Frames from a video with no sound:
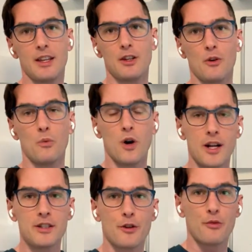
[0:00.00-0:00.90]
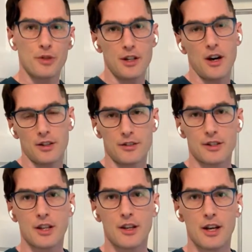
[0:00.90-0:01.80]
$1 to
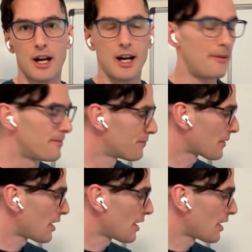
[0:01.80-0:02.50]
$3